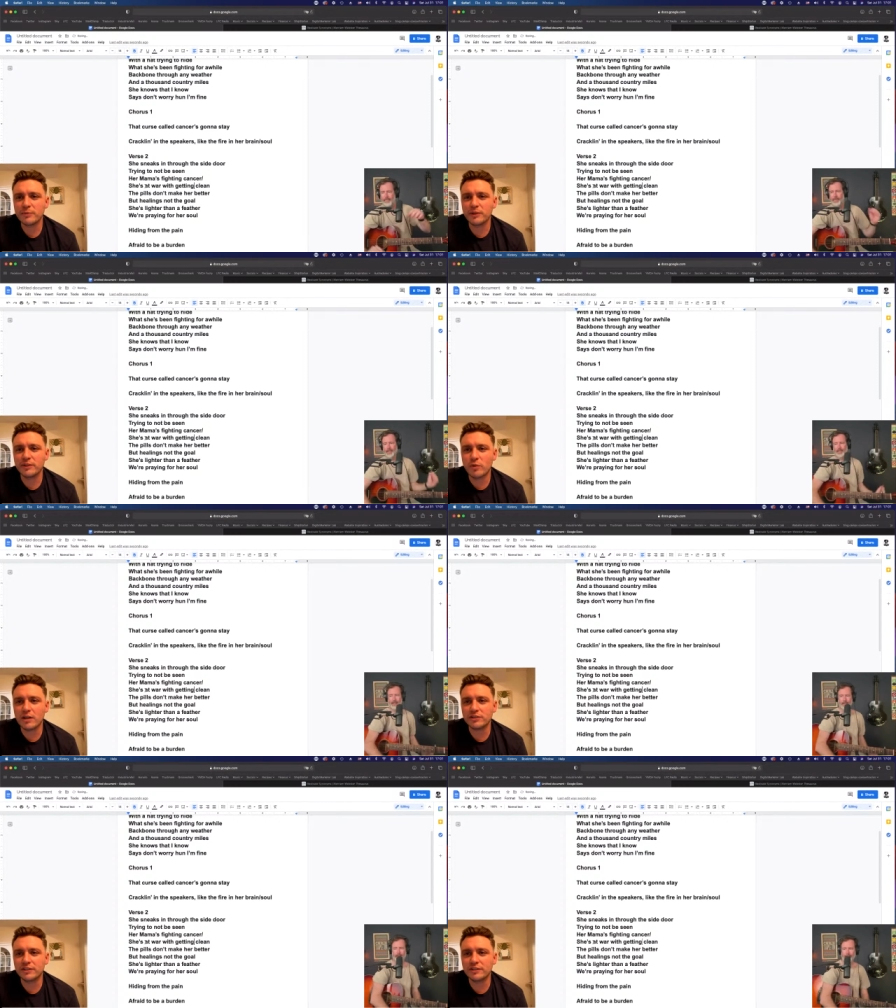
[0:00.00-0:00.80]
I just
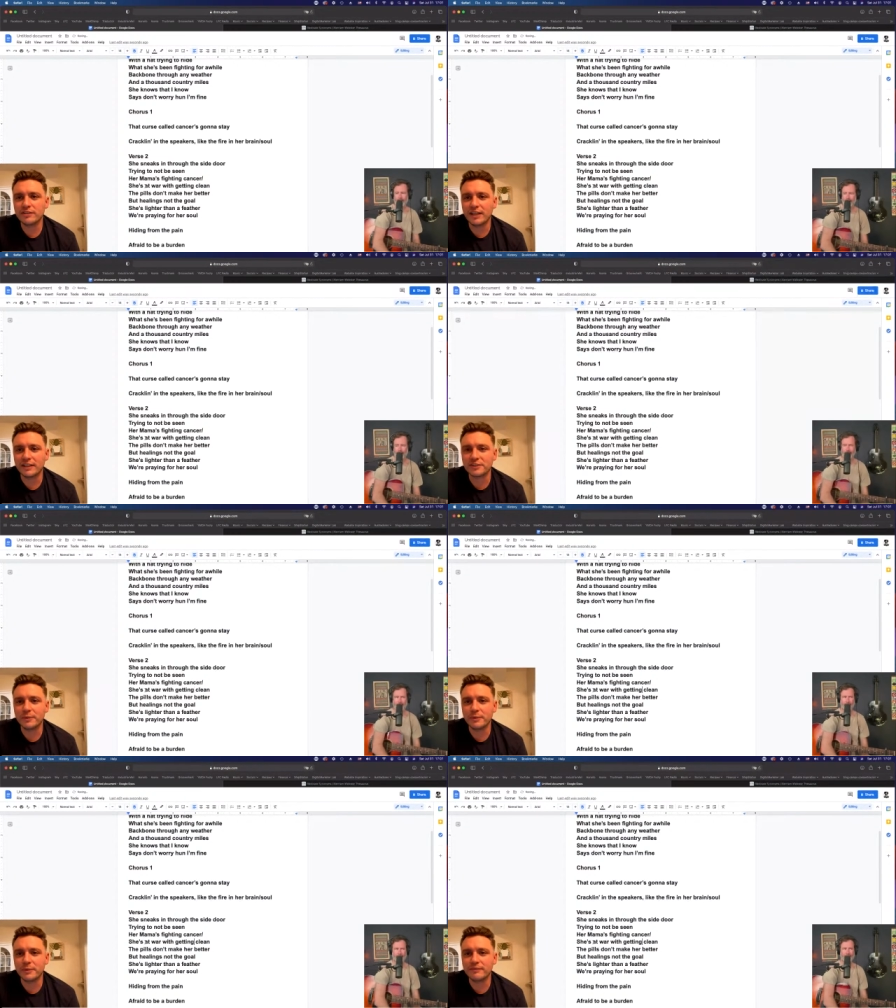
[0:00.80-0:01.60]
had someone that's
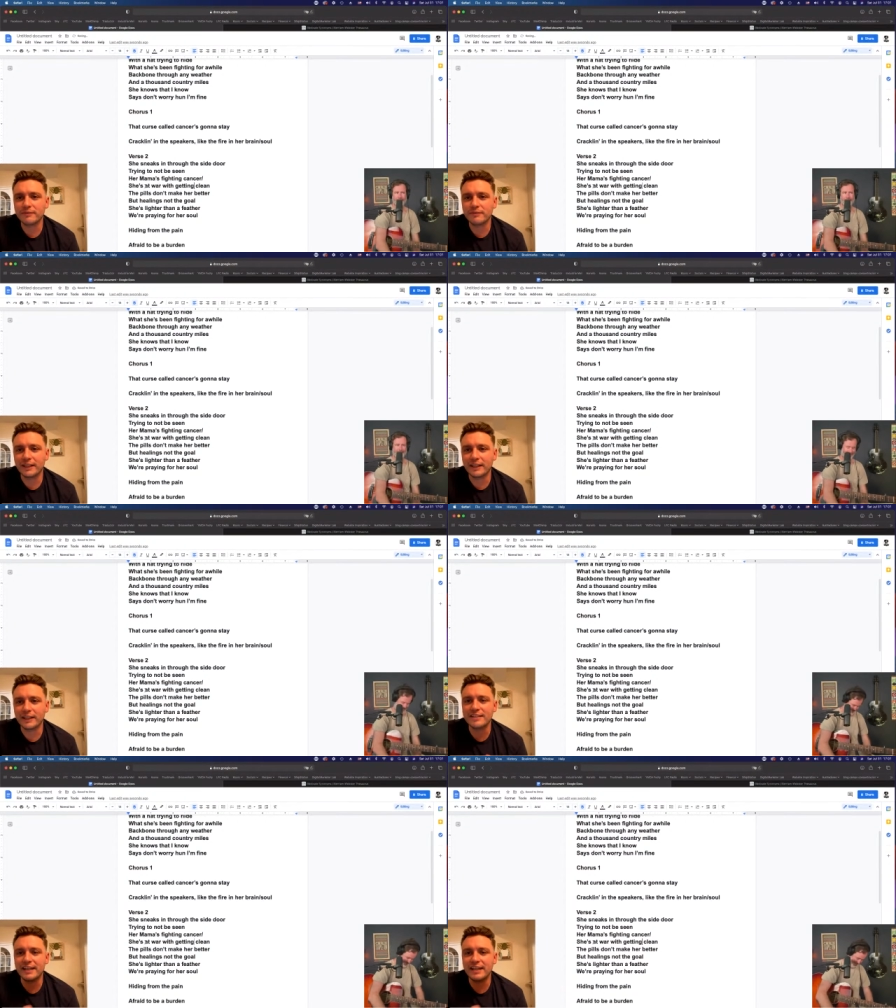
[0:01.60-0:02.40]
watching text
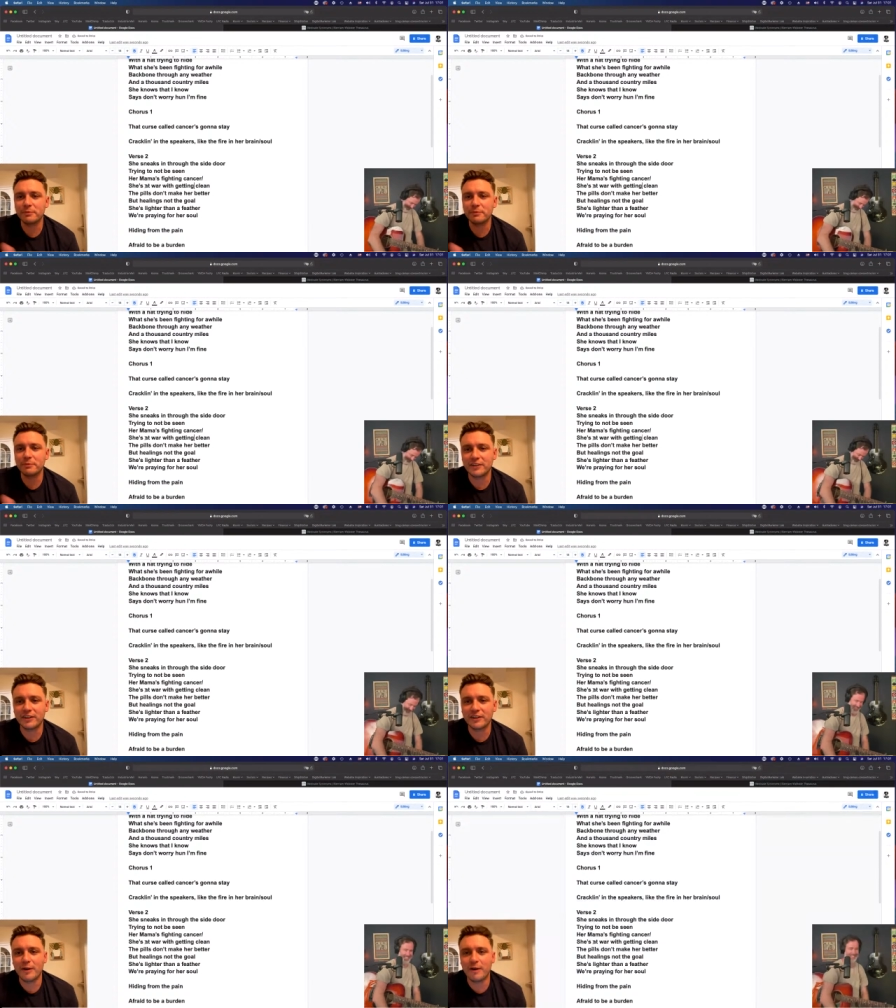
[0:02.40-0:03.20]
me. Like they
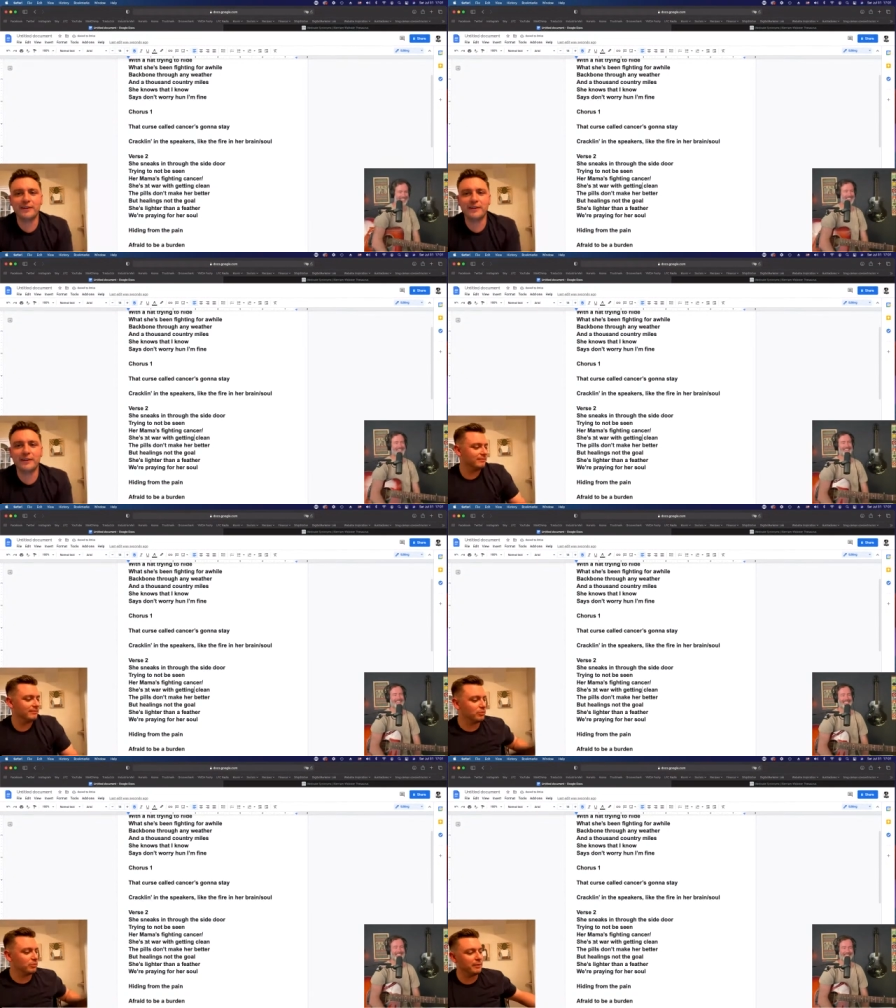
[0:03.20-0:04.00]
texted me instead of
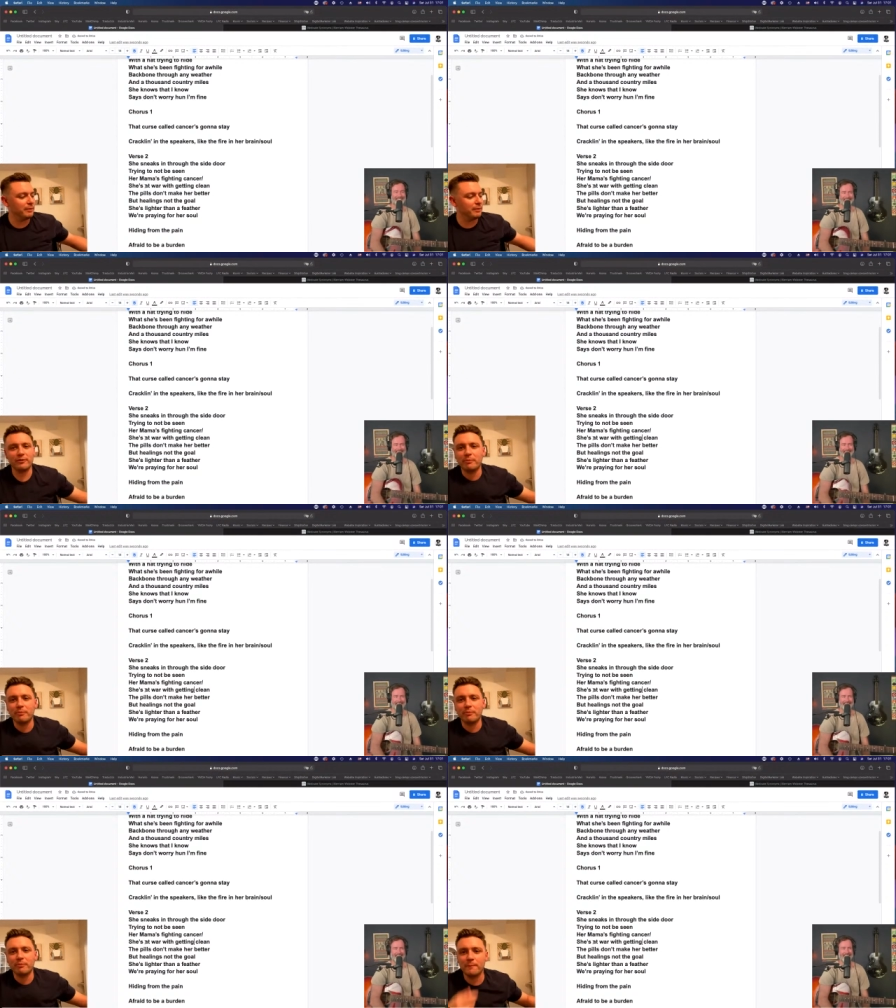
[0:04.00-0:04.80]
commented. That's
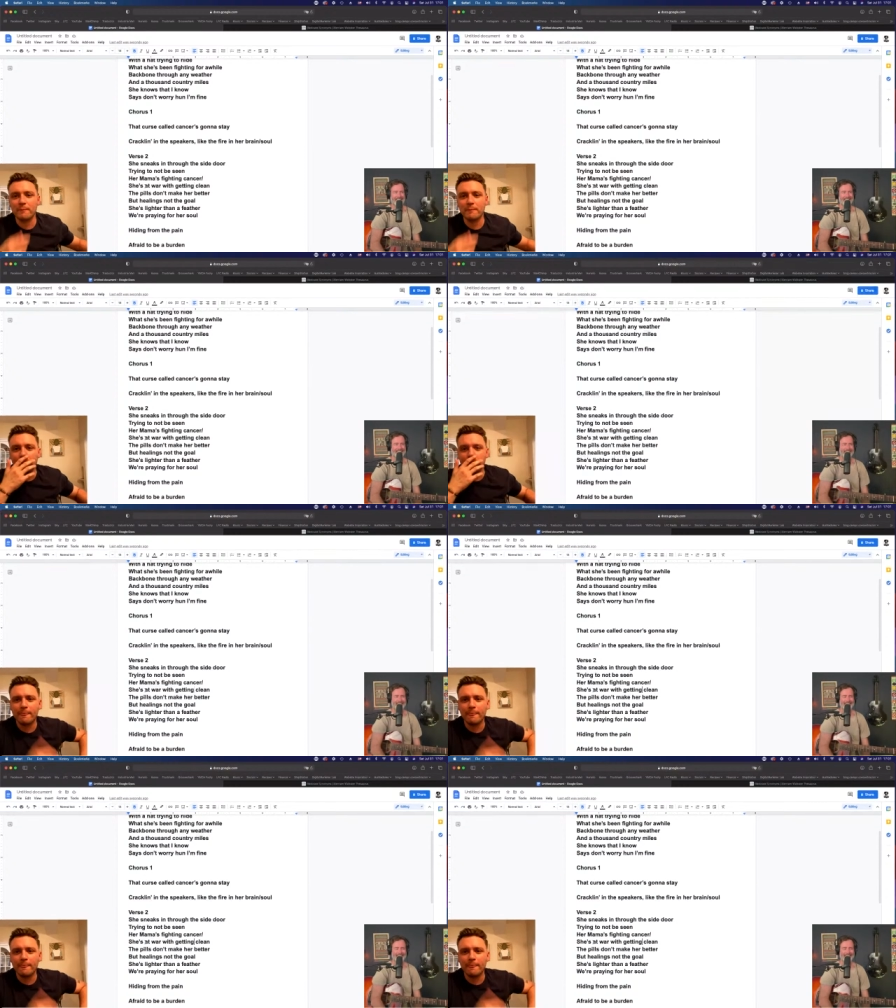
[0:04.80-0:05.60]
what I mean by third party.